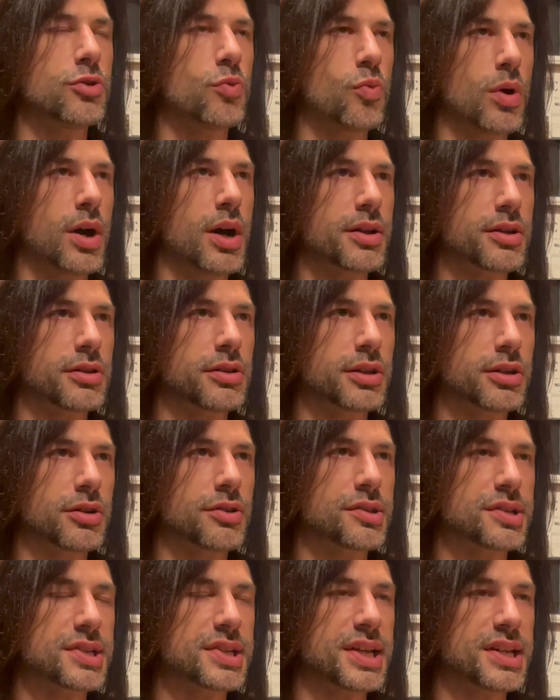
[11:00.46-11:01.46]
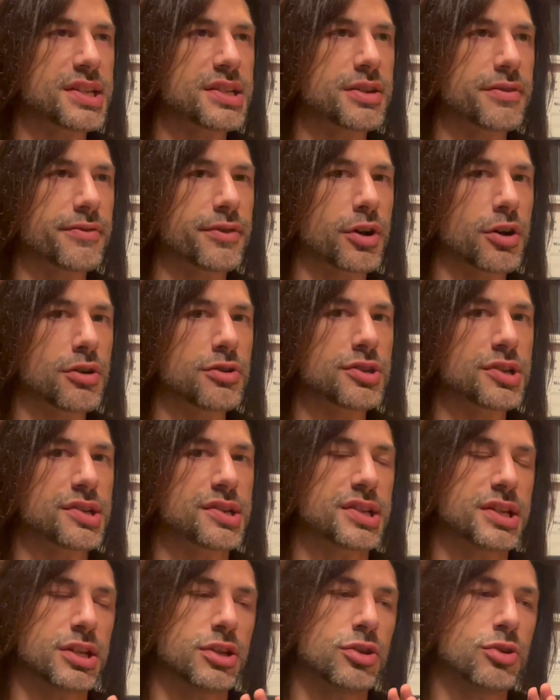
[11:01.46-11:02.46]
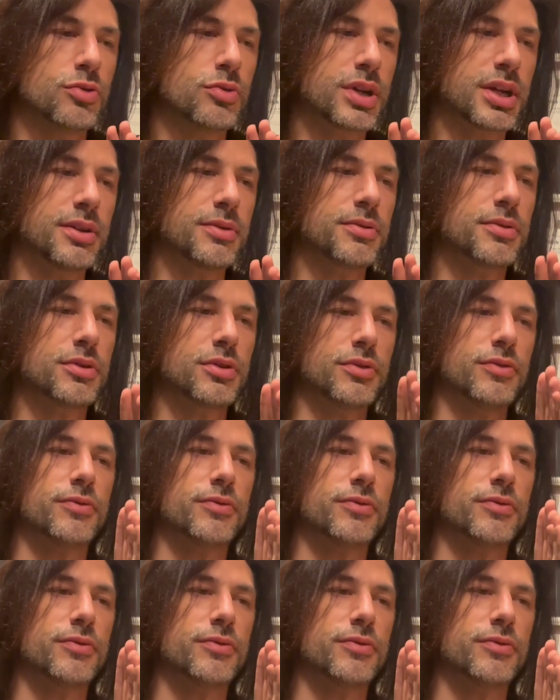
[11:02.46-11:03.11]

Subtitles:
want a little sense of urgency, you can